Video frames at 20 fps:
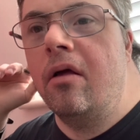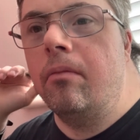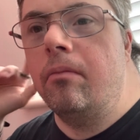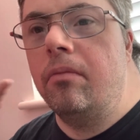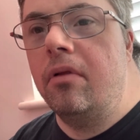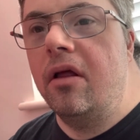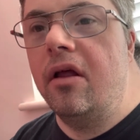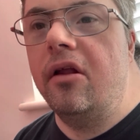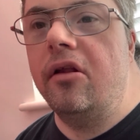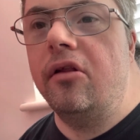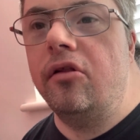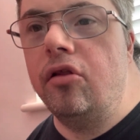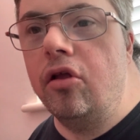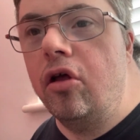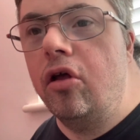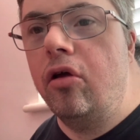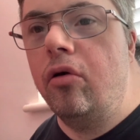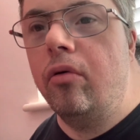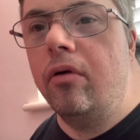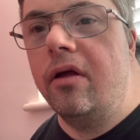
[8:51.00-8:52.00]
Please
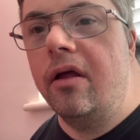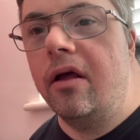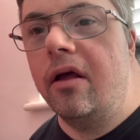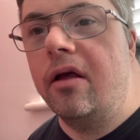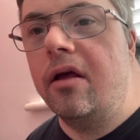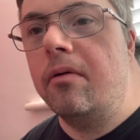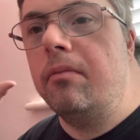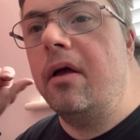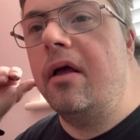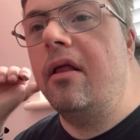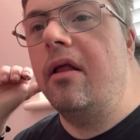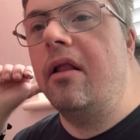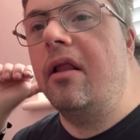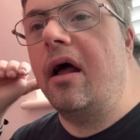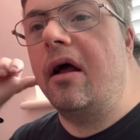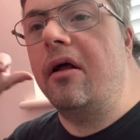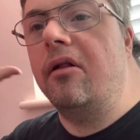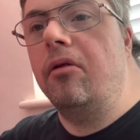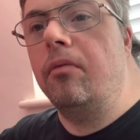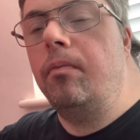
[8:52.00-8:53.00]
do. Yeah, give me the
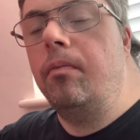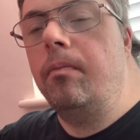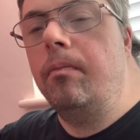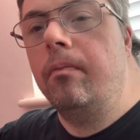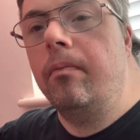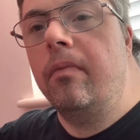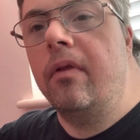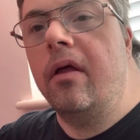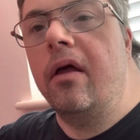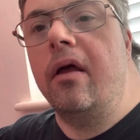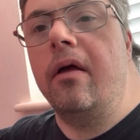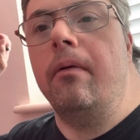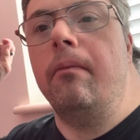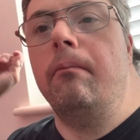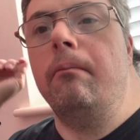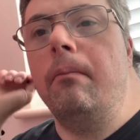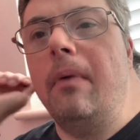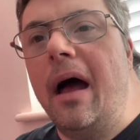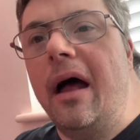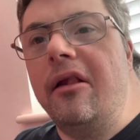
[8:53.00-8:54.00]
like to uh,
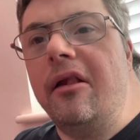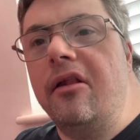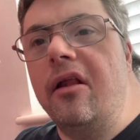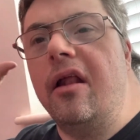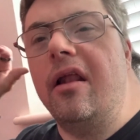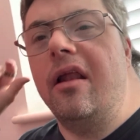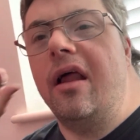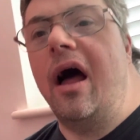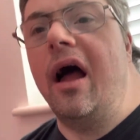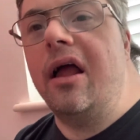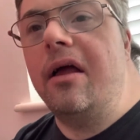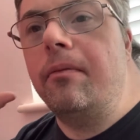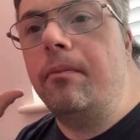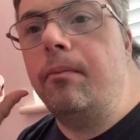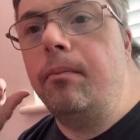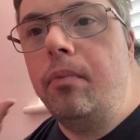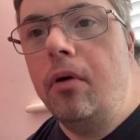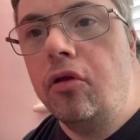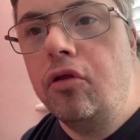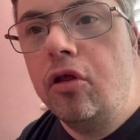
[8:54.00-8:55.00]
mass a uh,
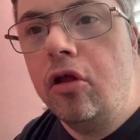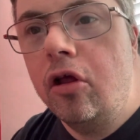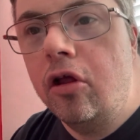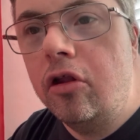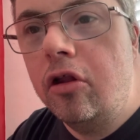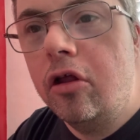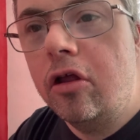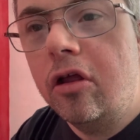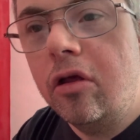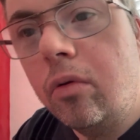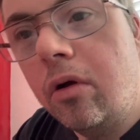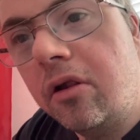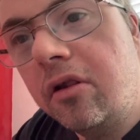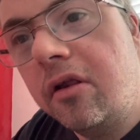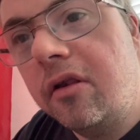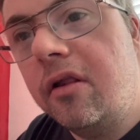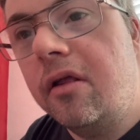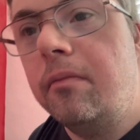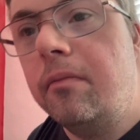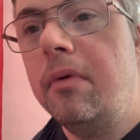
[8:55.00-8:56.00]
like button. You want
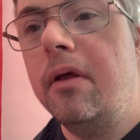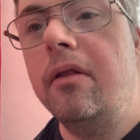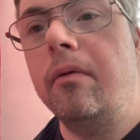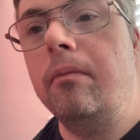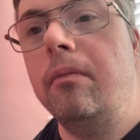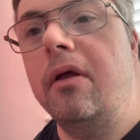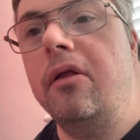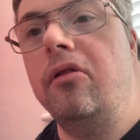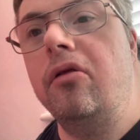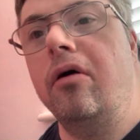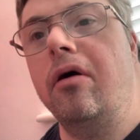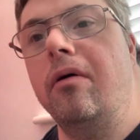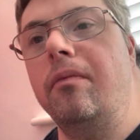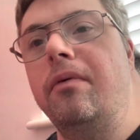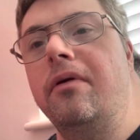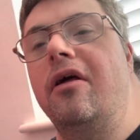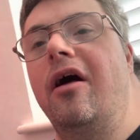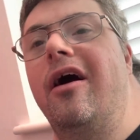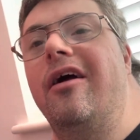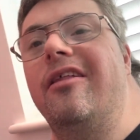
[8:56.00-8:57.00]
to see me the middle of
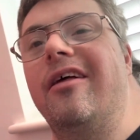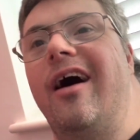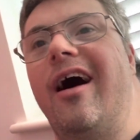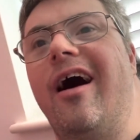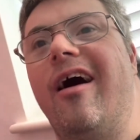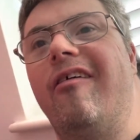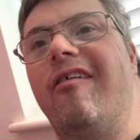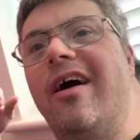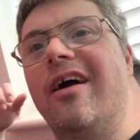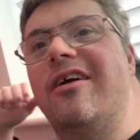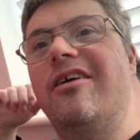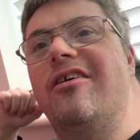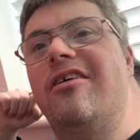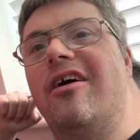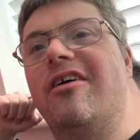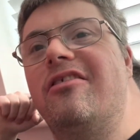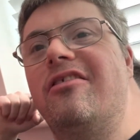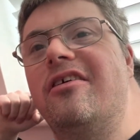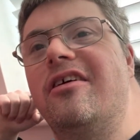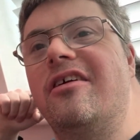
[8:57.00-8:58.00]
an night. Oh, I
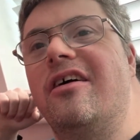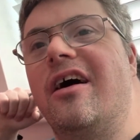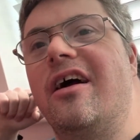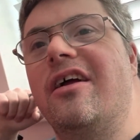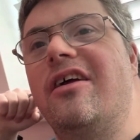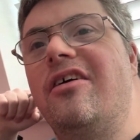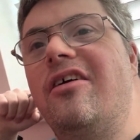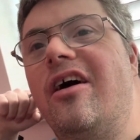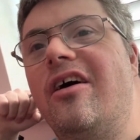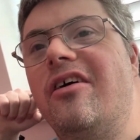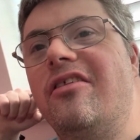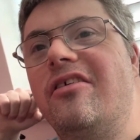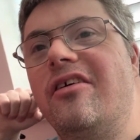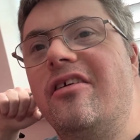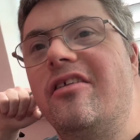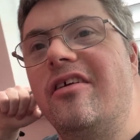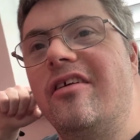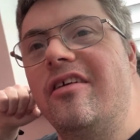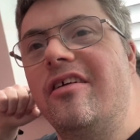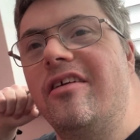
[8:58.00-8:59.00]
got it. I got
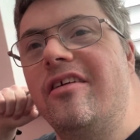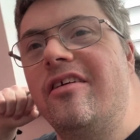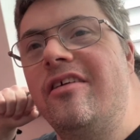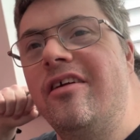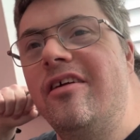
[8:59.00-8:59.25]
it.